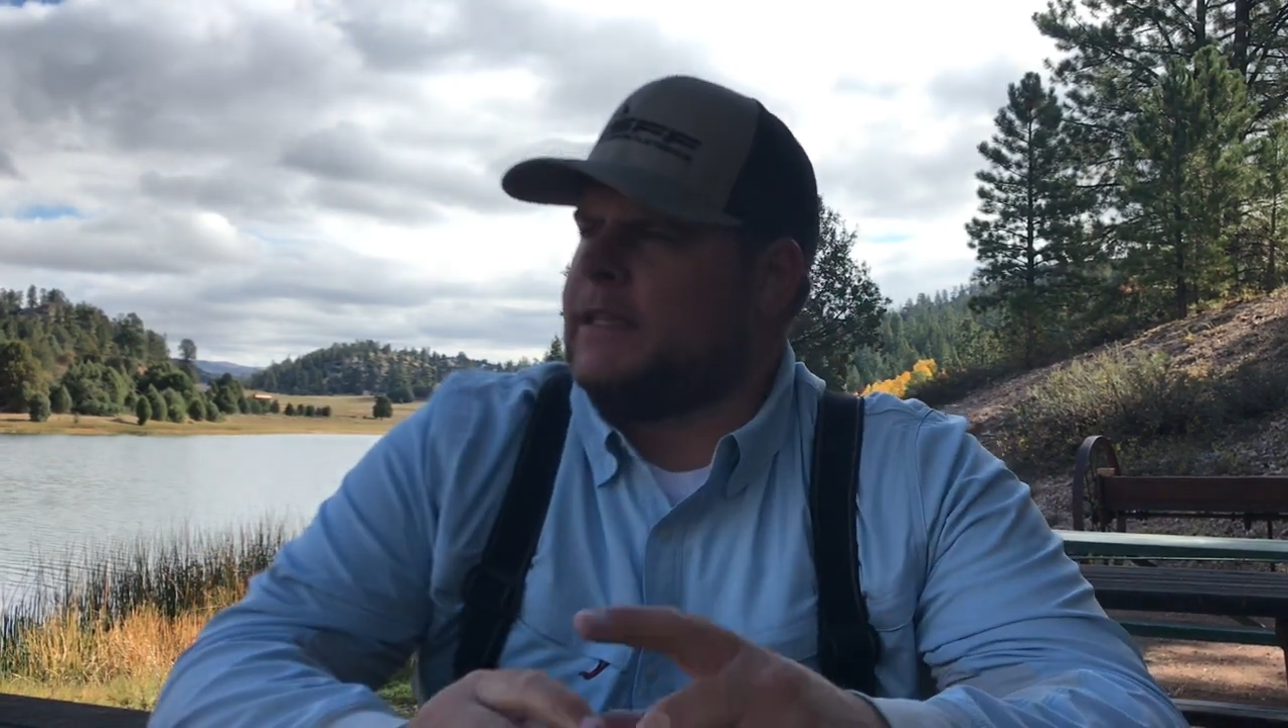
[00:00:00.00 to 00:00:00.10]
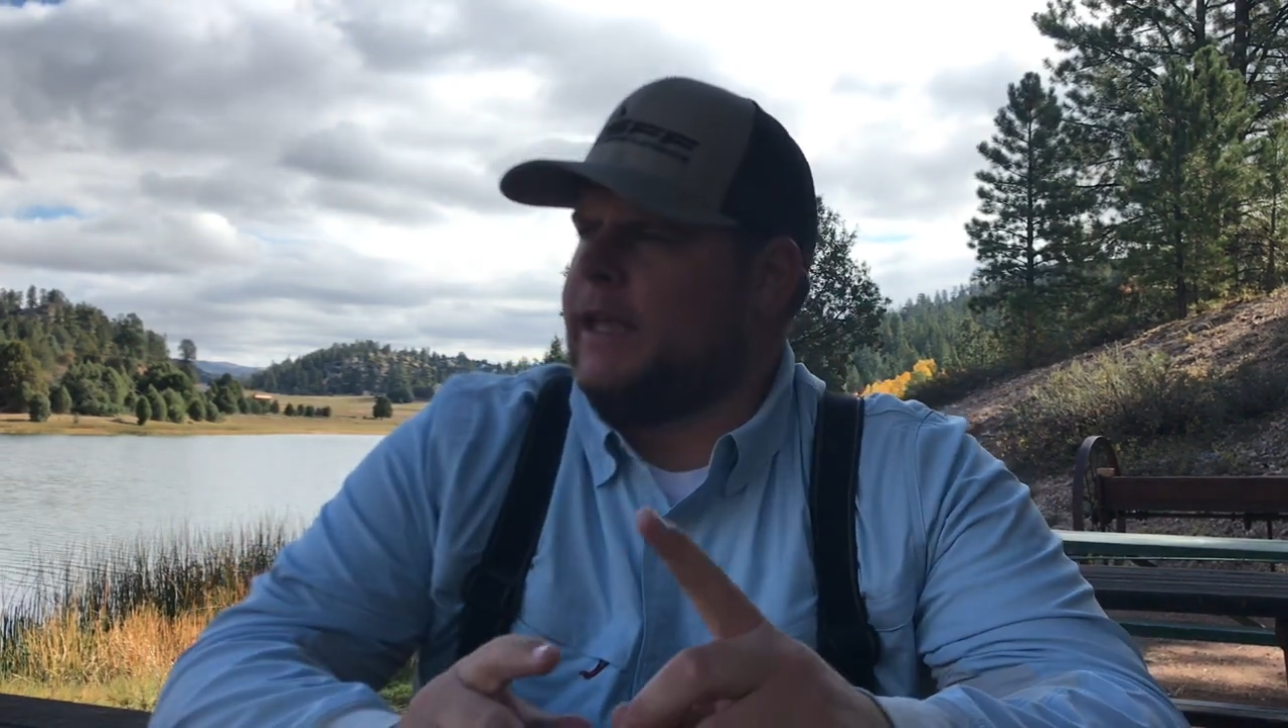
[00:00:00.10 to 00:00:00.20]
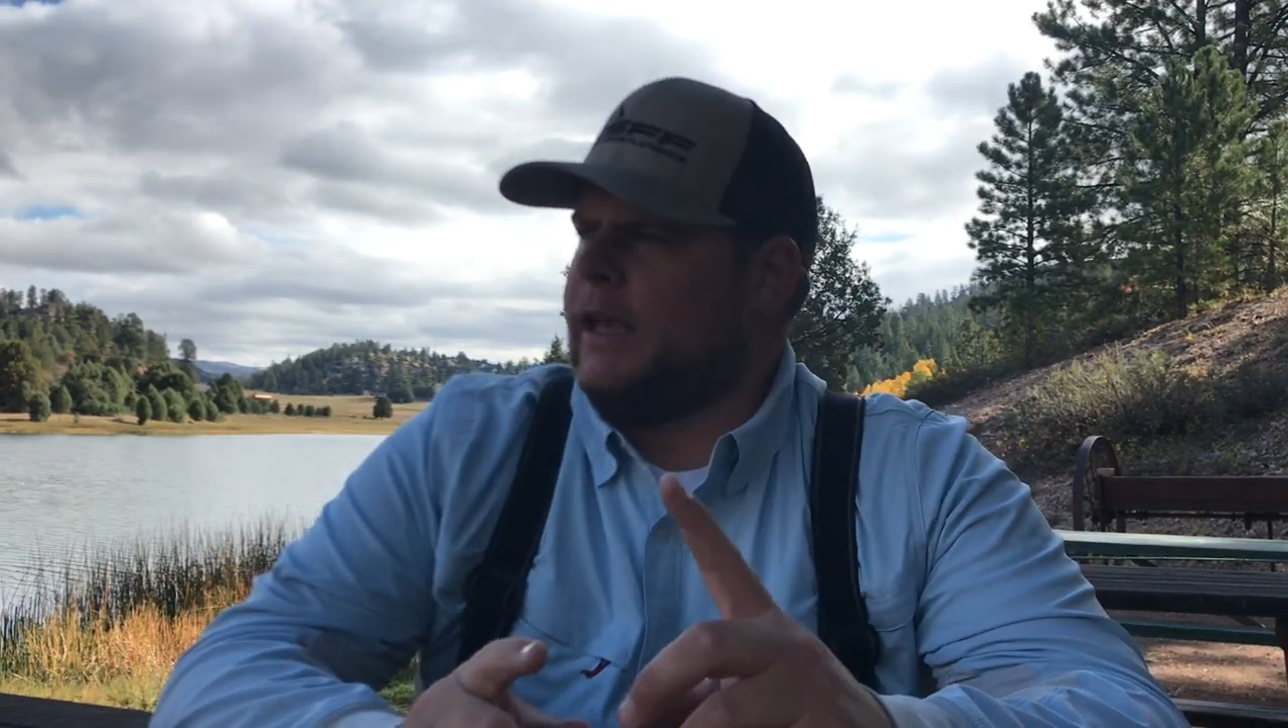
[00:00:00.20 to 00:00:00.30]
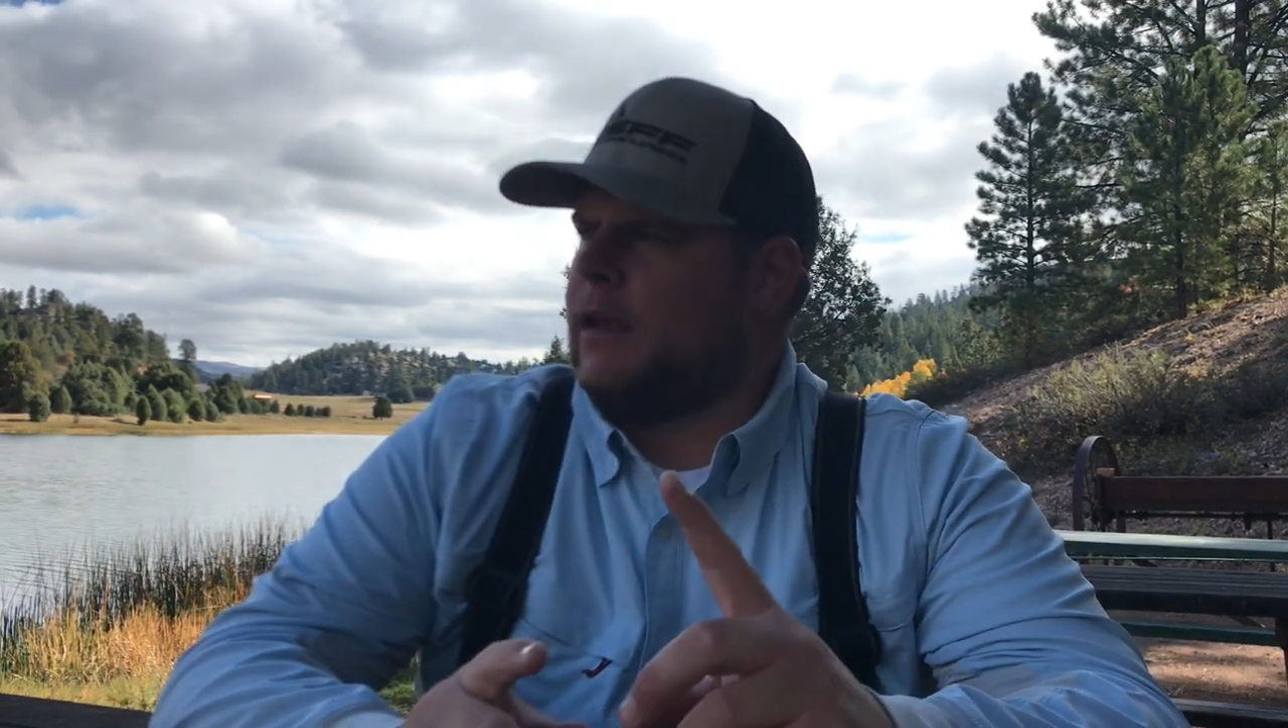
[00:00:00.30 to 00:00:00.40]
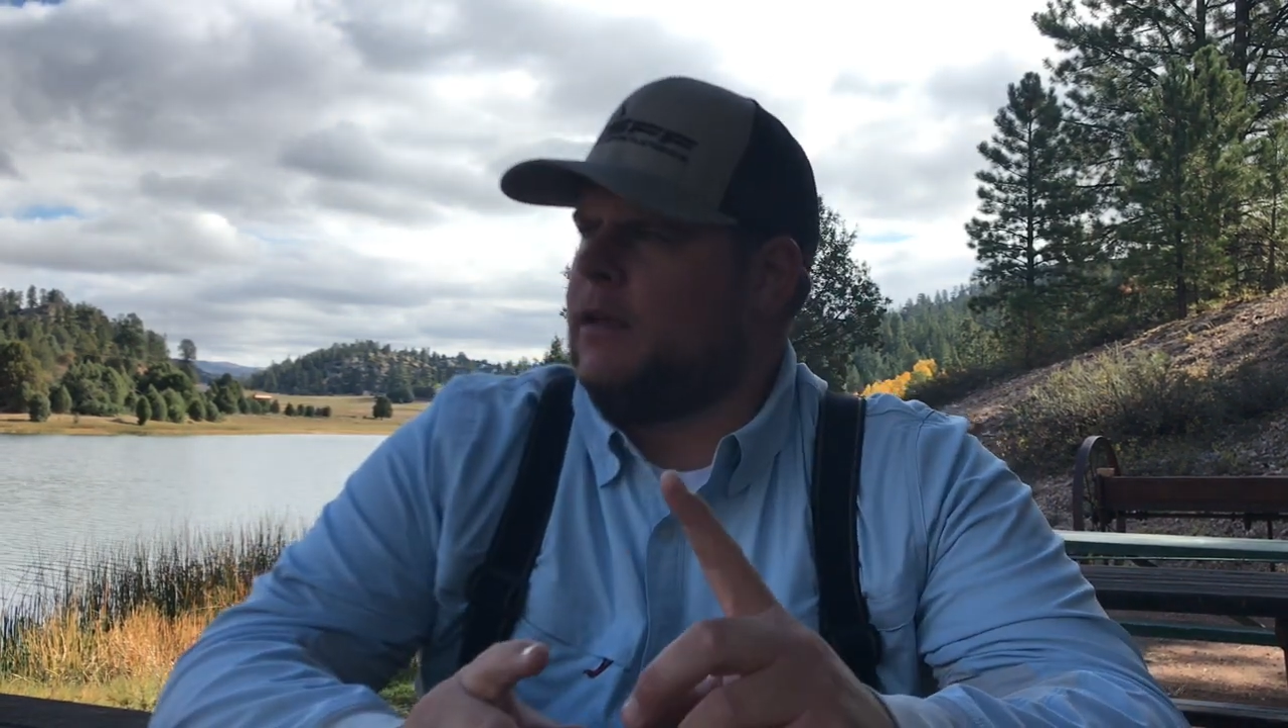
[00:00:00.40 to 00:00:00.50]

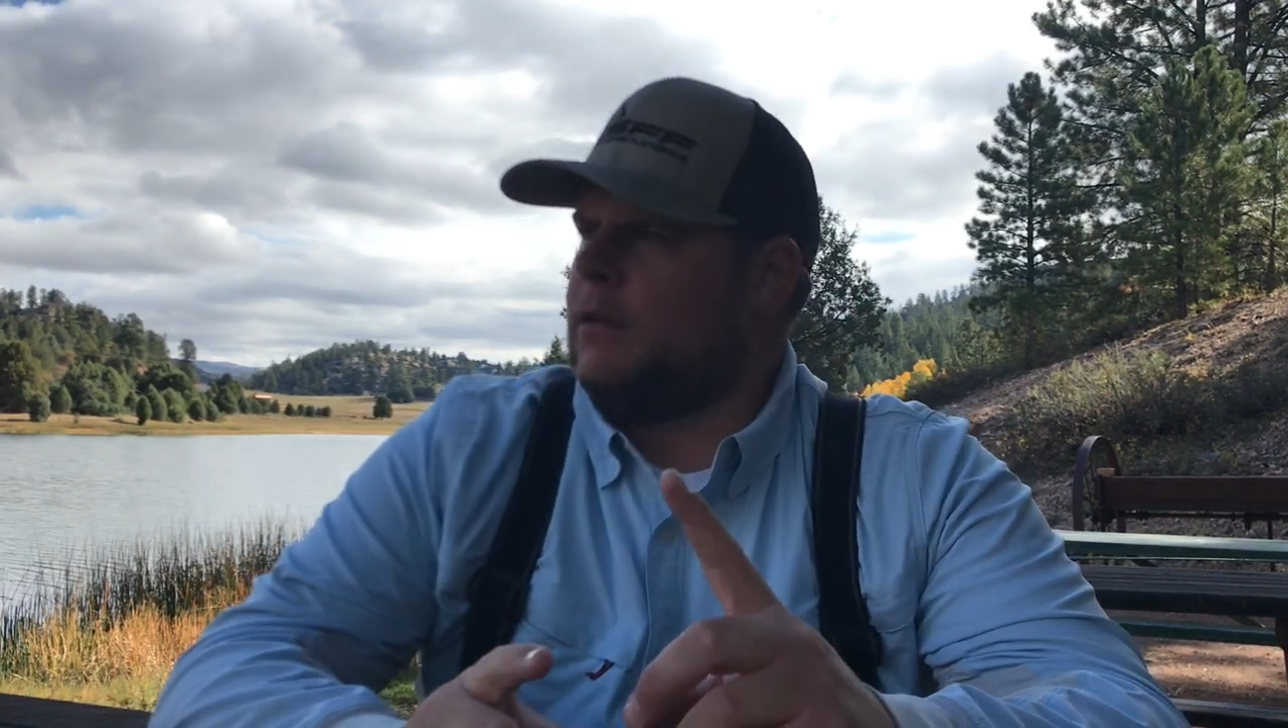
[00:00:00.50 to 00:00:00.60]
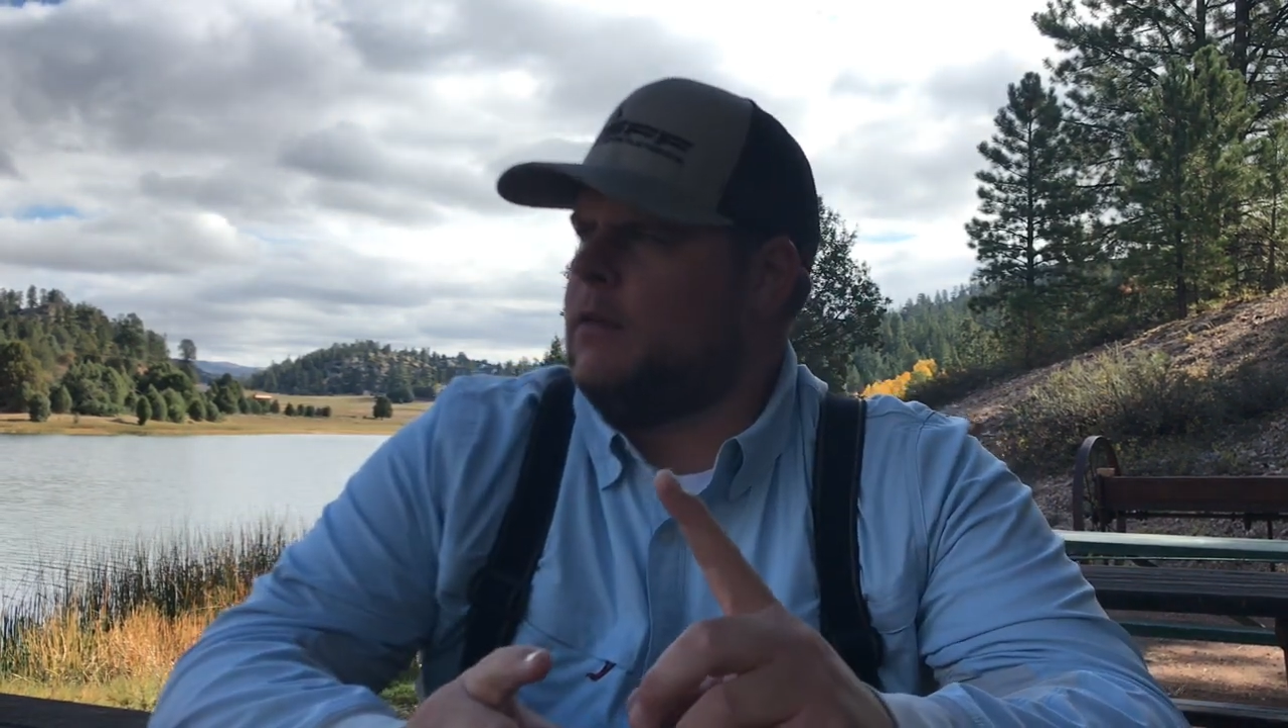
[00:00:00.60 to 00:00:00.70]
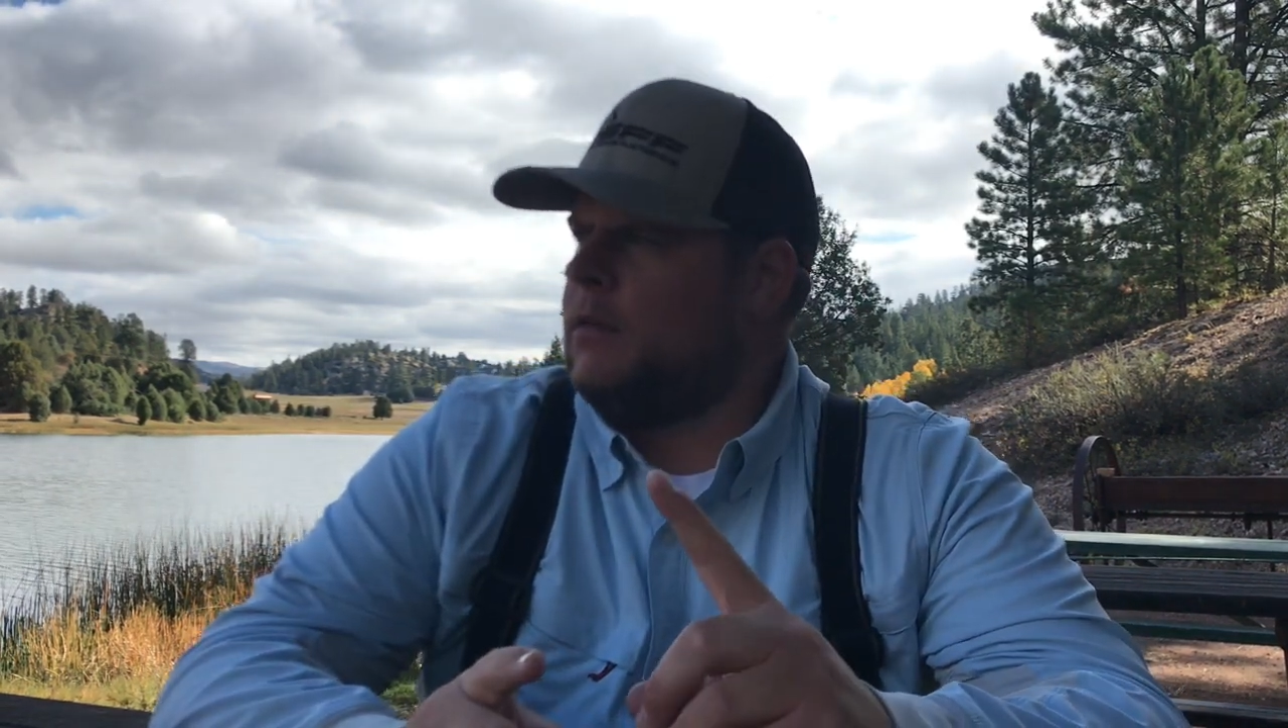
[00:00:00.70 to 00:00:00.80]
thing,